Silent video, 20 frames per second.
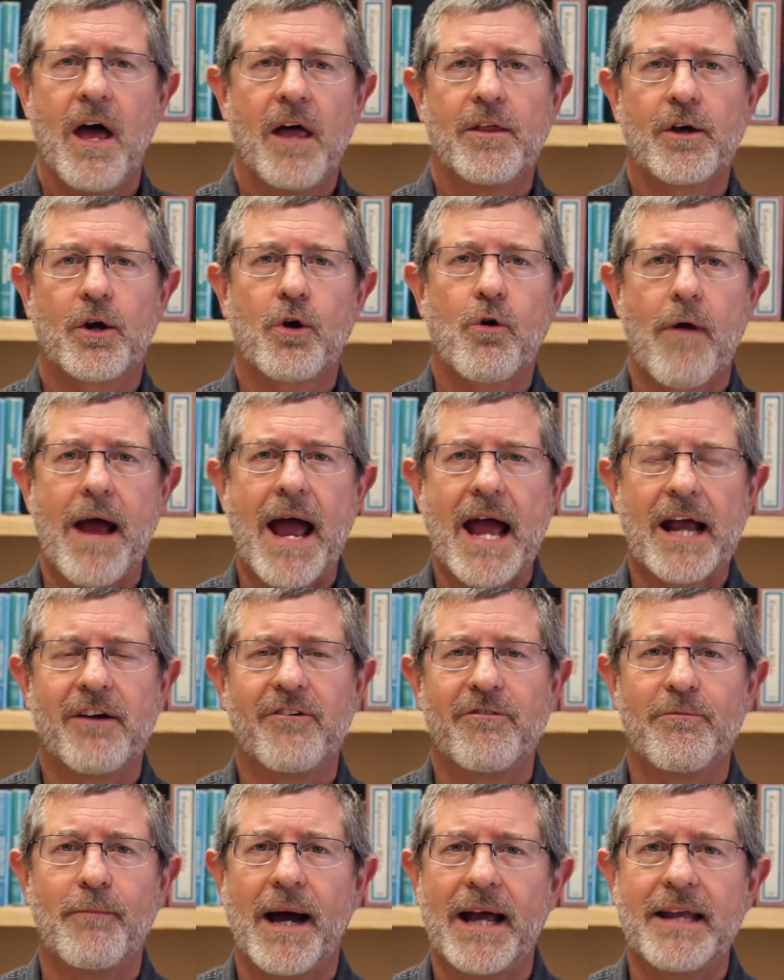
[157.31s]
The crack
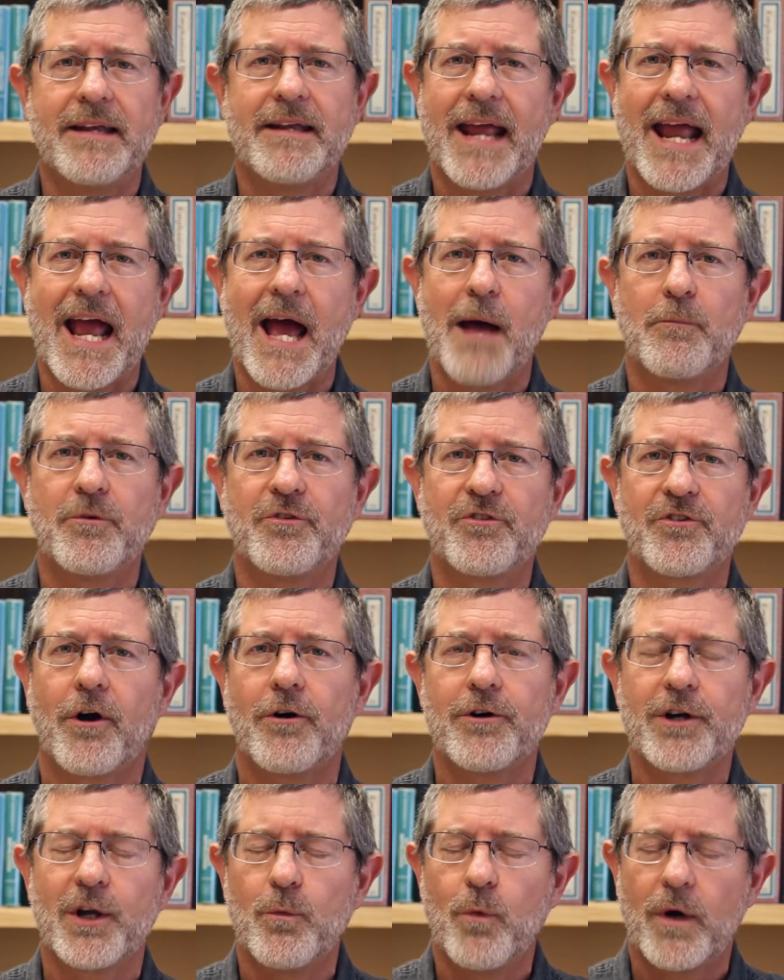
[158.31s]
of my dam
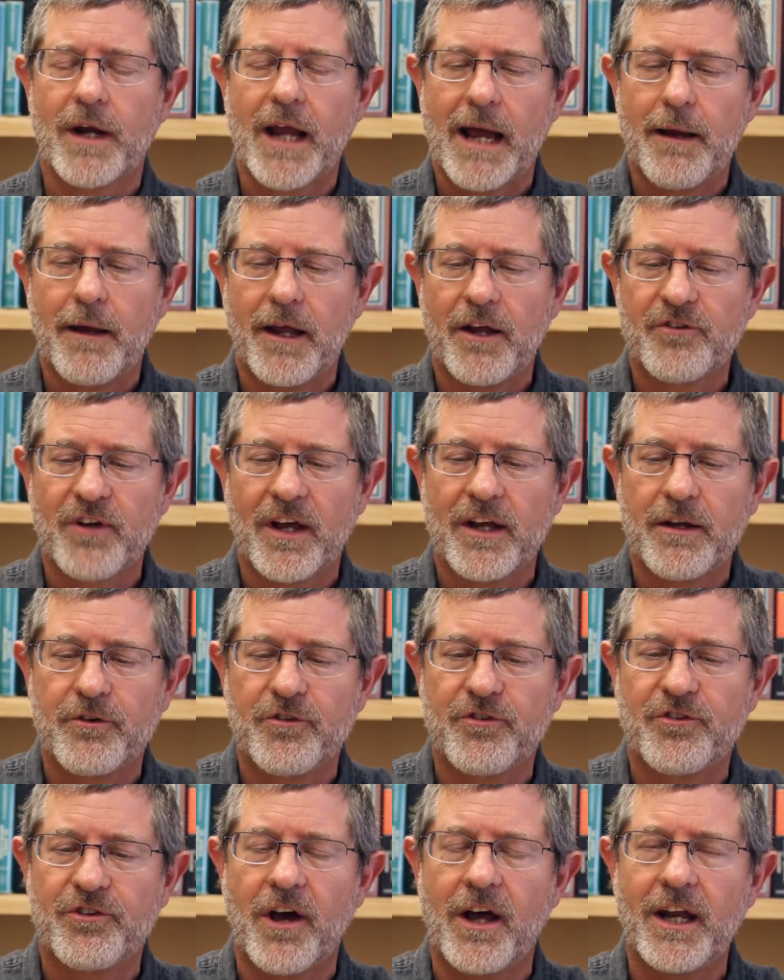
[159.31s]
started when as I
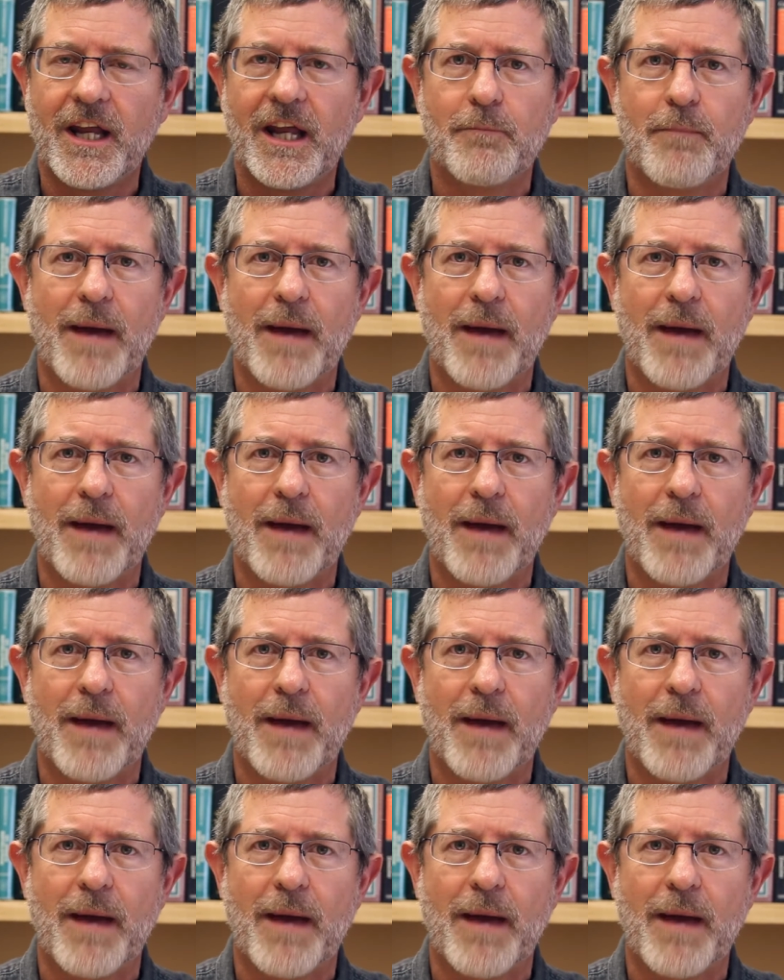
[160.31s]
studied